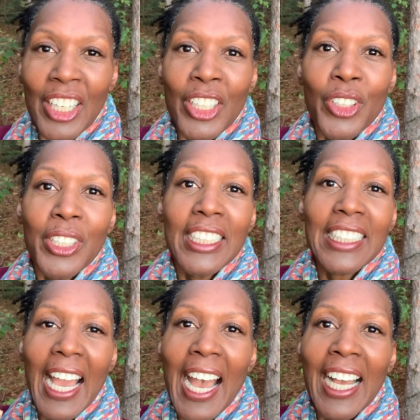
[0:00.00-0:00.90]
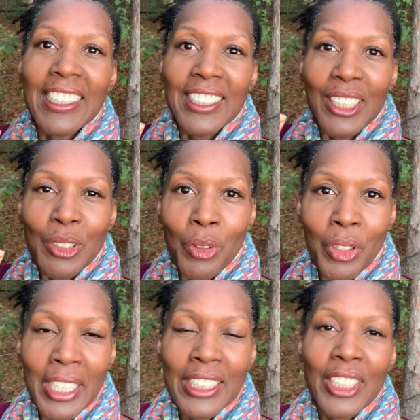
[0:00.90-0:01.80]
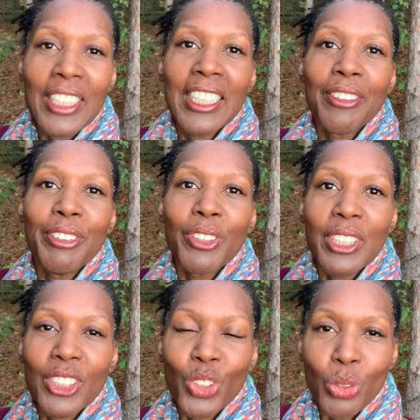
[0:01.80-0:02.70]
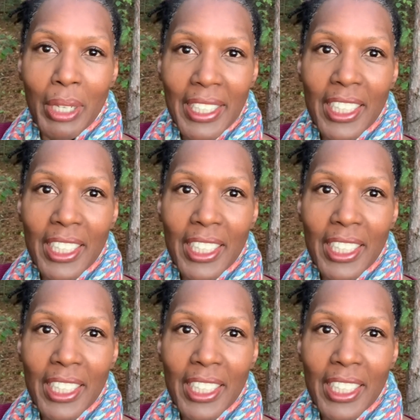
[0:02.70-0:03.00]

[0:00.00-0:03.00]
You need to ask the Lord to give you the strength,